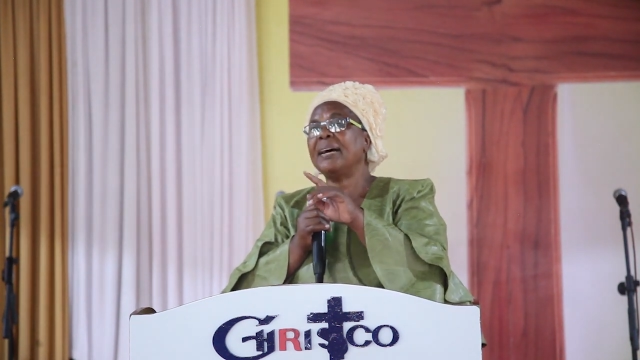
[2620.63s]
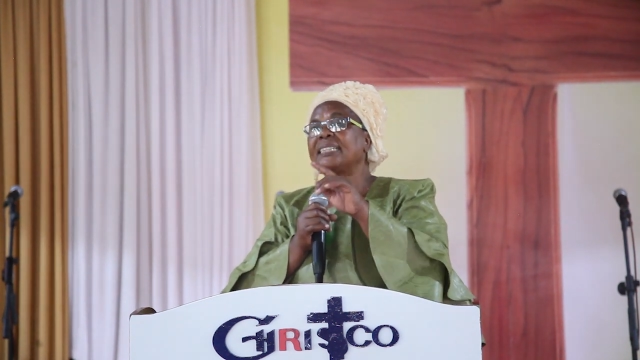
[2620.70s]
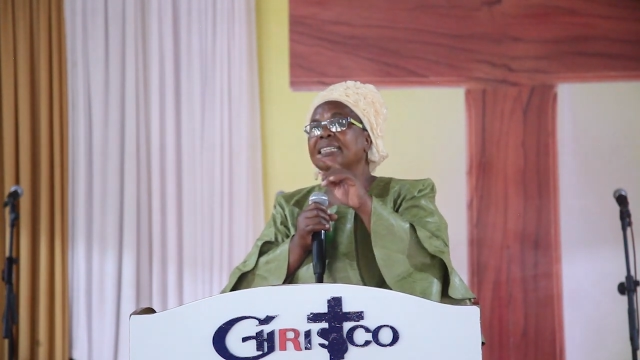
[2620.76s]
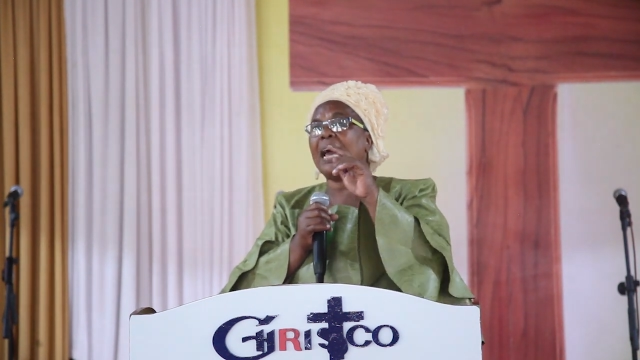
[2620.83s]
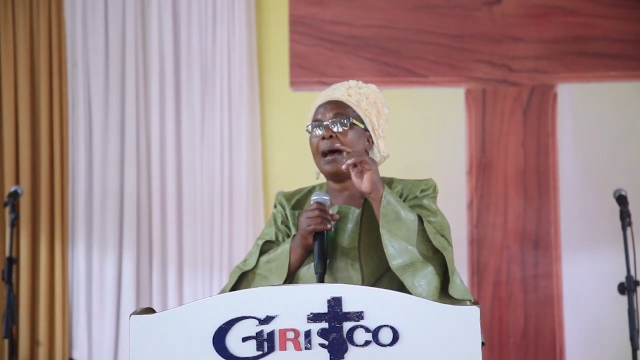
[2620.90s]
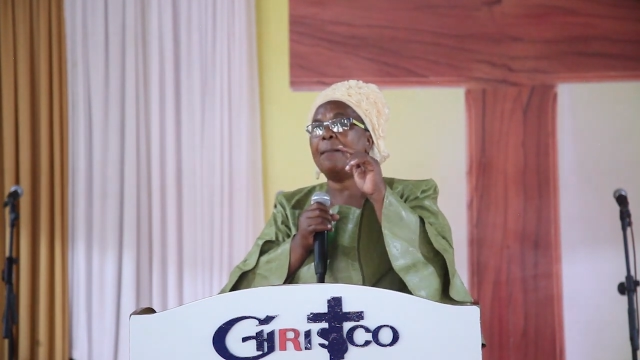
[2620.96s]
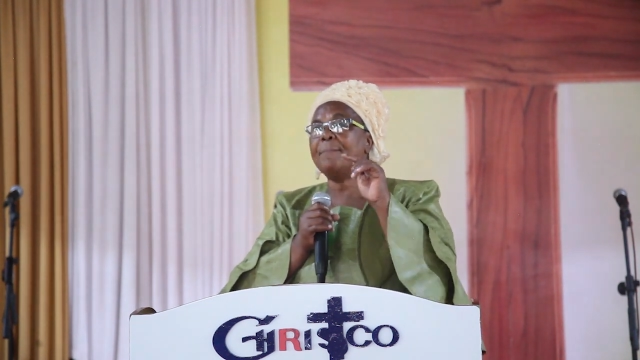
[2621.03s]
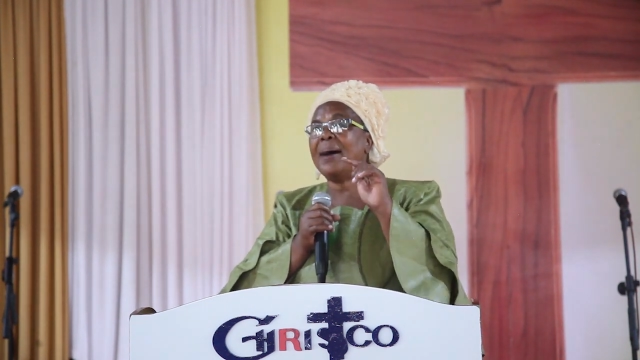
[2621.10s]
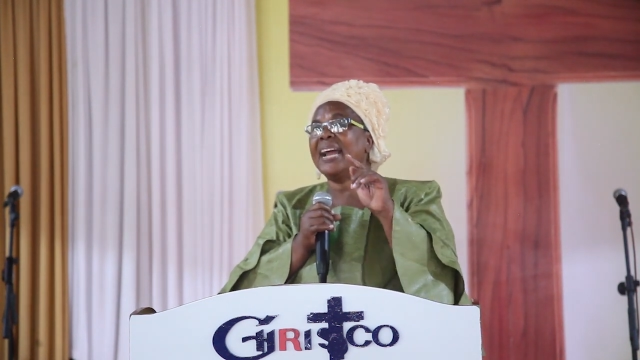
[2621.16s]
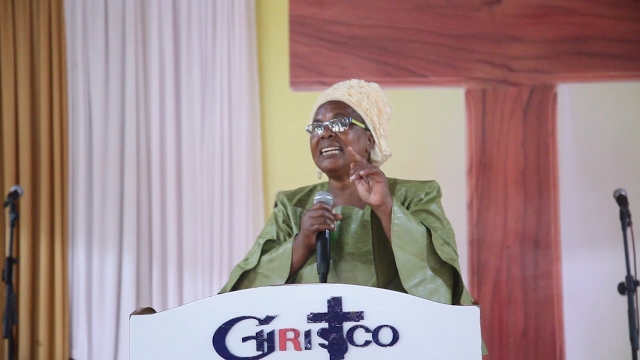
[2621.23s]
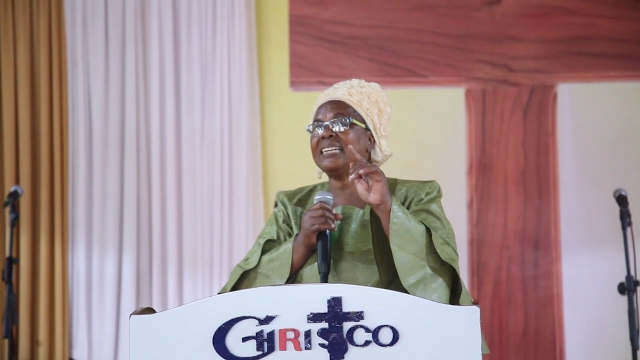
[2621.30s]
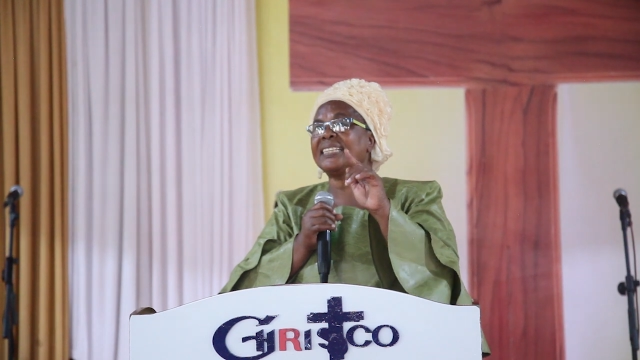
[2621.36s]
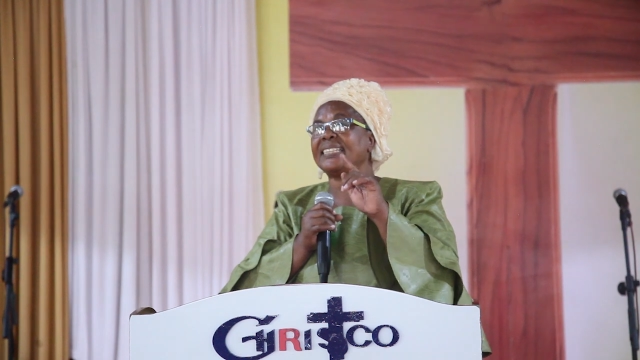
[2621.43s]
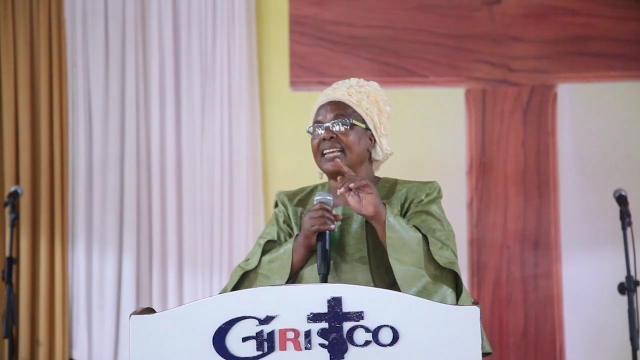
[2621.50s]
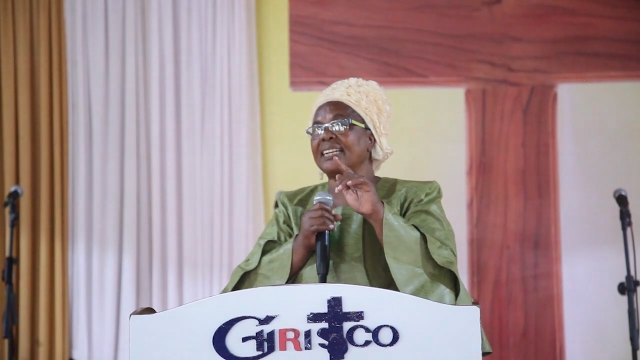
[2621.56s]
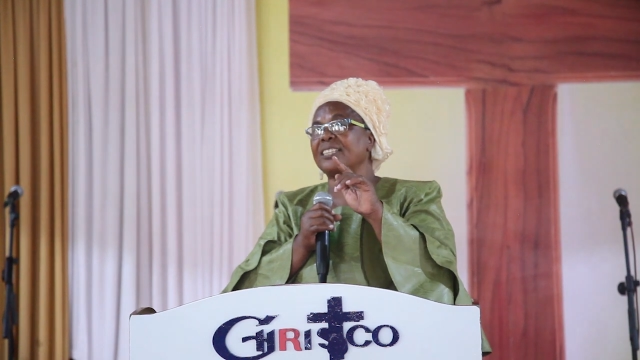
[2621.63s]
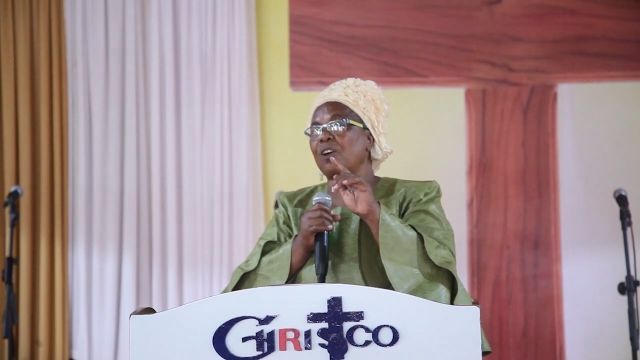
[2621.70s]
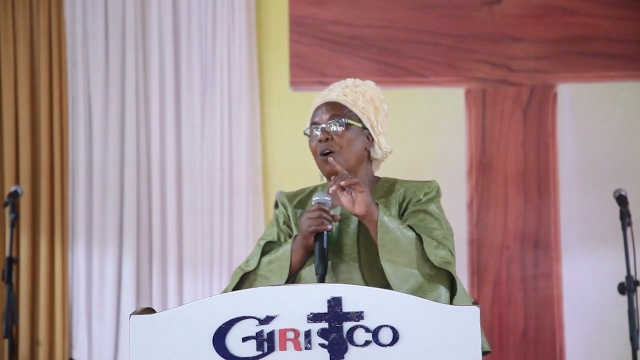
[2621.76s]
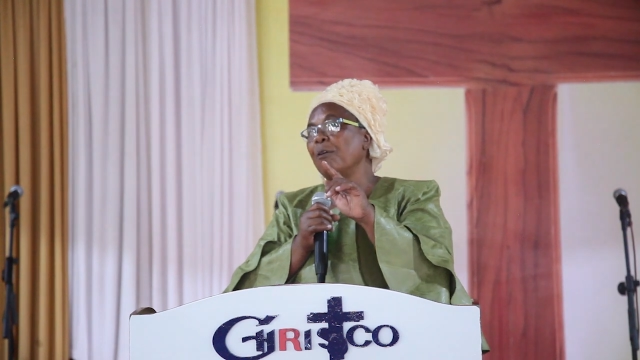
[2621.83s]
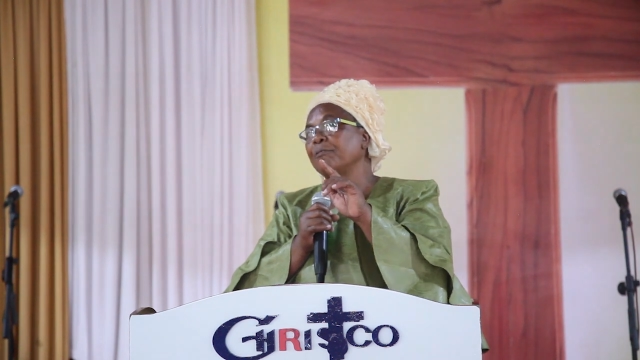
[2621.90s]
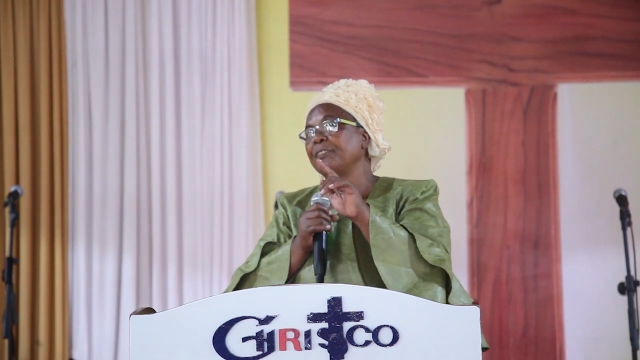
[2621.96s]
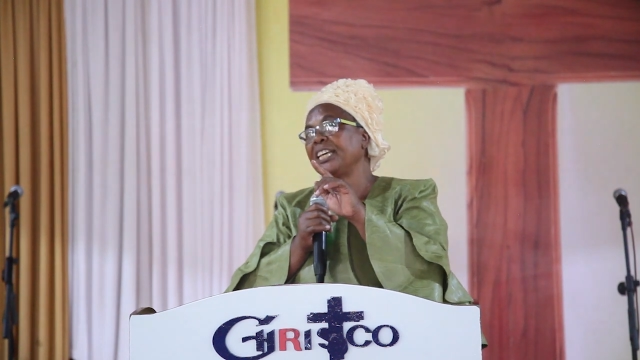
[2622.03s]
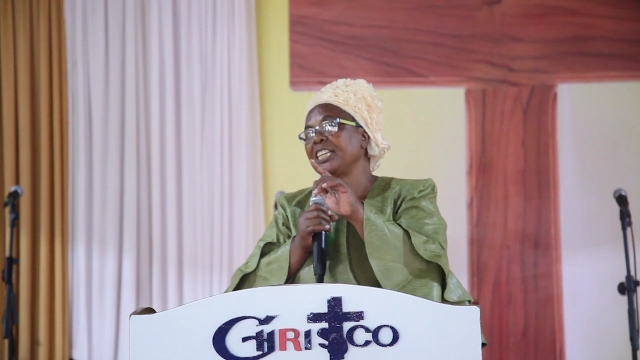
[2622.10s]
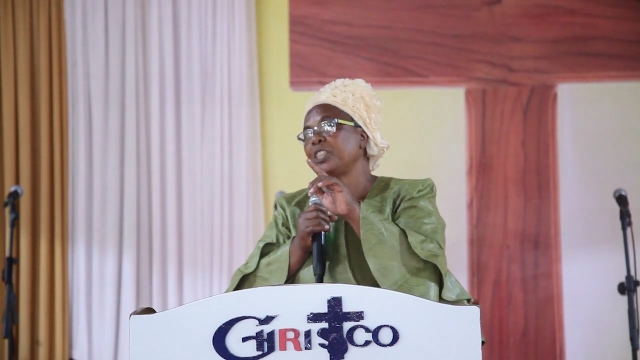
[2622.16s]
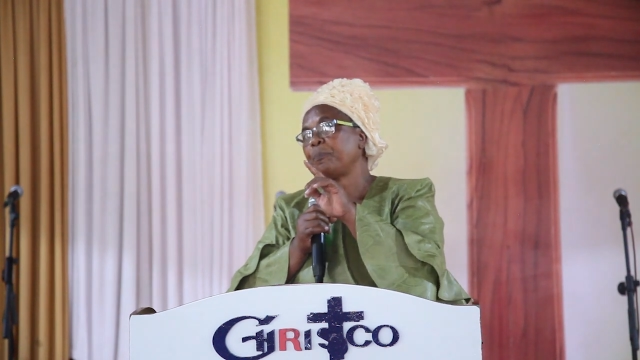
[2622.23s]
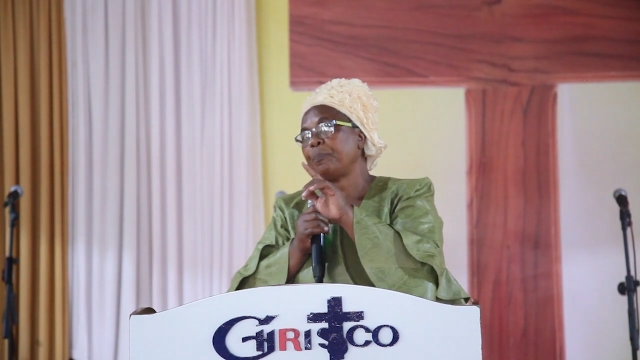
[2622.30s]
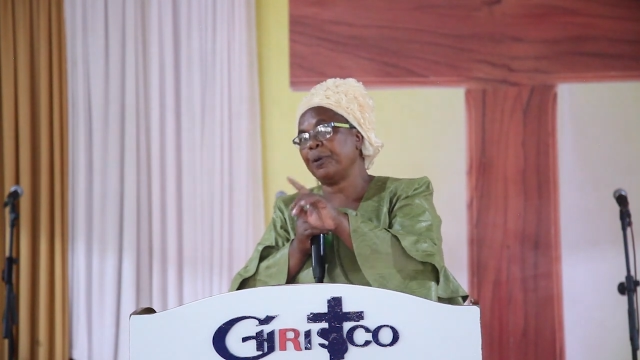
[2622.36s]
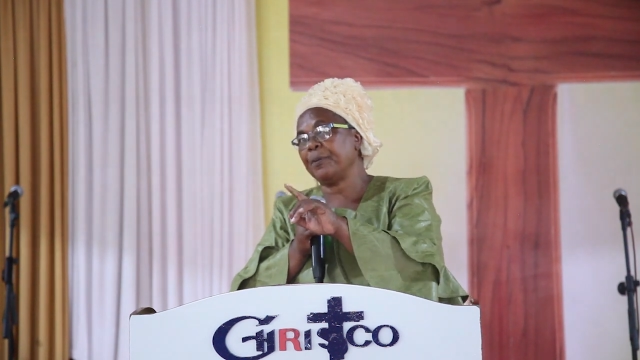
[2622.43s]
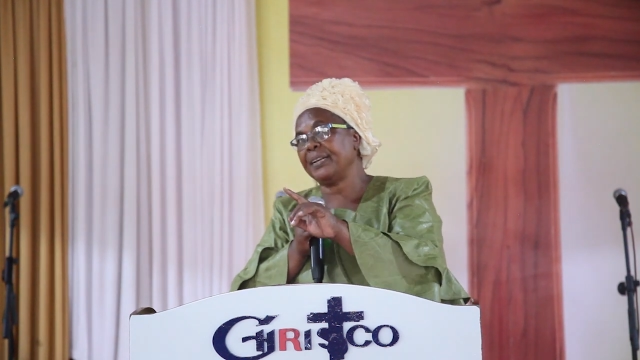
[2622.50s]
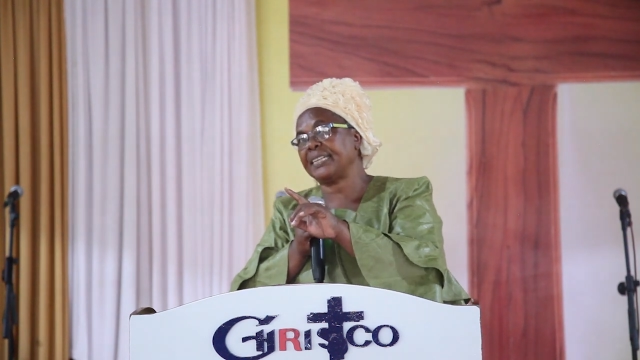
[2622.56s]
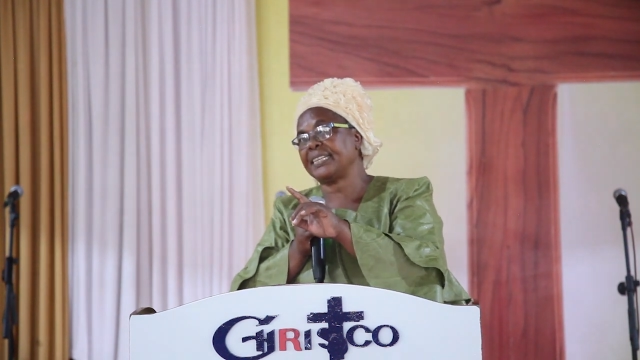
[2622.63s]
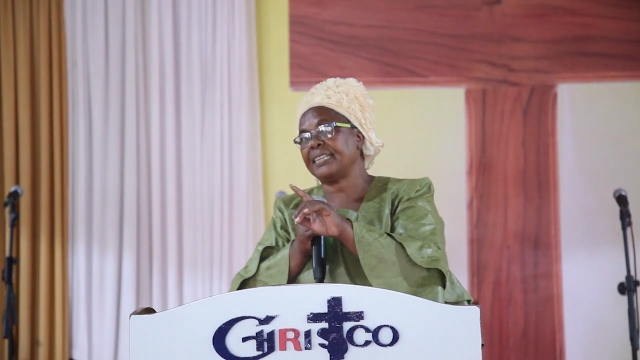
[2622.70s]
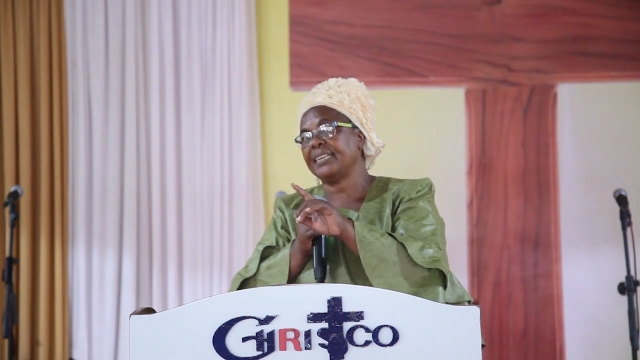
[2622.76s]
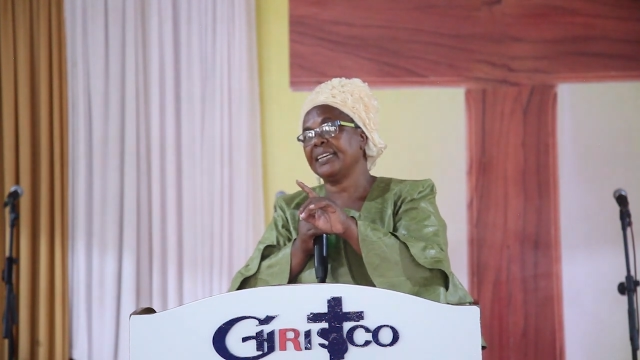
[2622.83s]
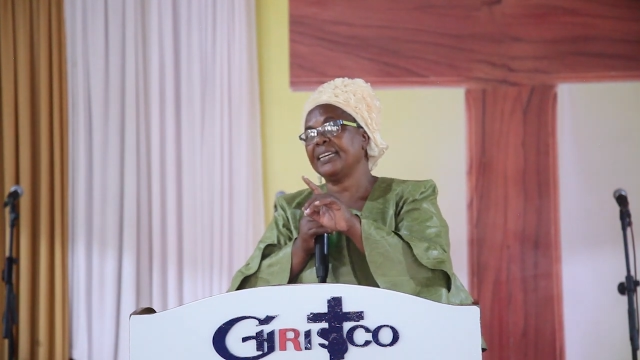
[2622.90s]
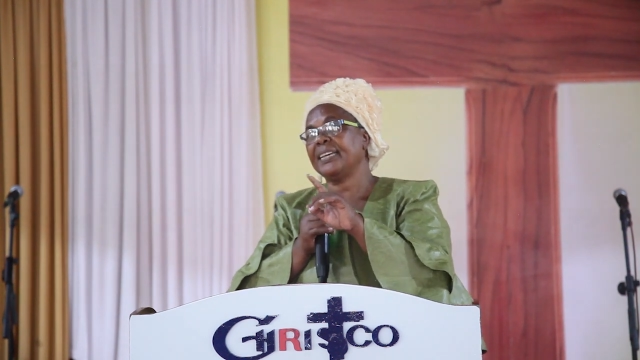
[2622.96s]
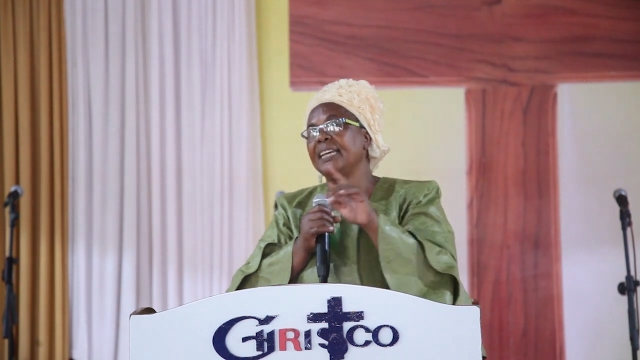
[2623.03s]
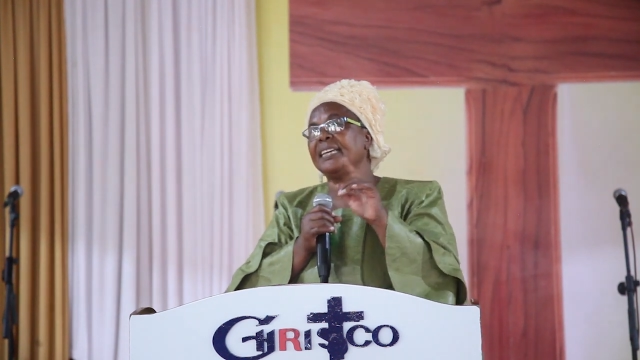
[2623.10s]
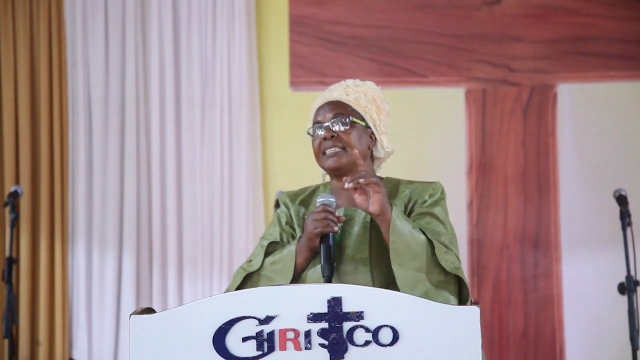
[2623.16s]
but a mindset of the spirit